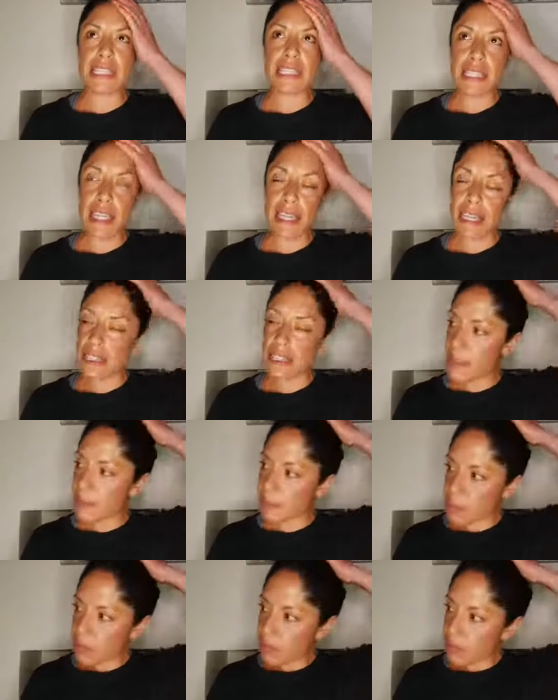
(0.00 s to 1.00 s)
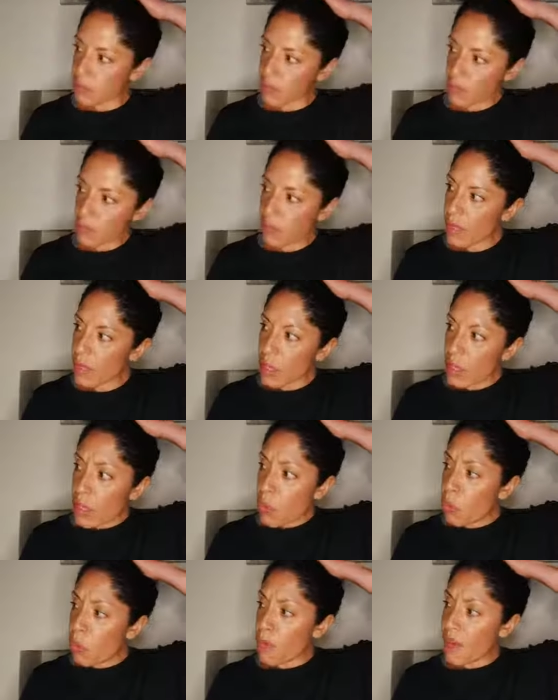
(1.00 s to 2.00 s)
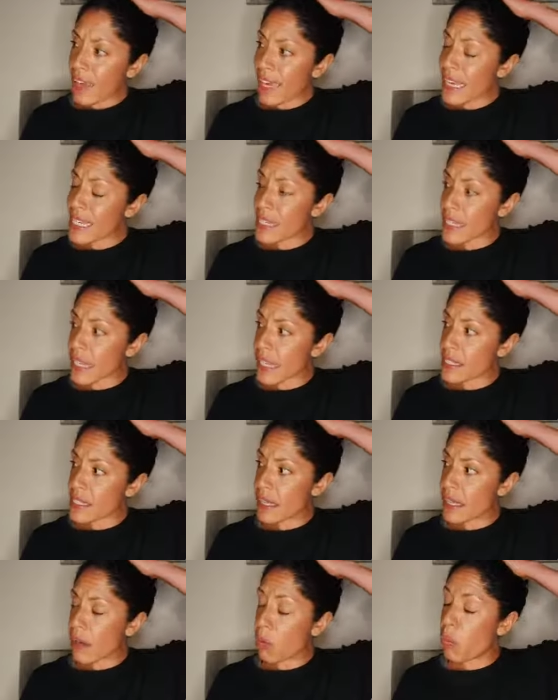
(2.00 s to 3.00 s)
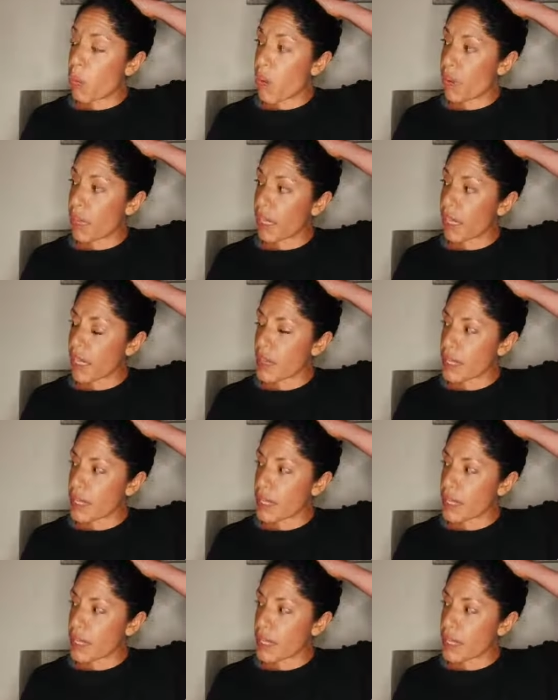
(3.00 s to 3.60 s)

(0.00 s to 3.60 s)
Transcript: sees? what if he sees it or what they're going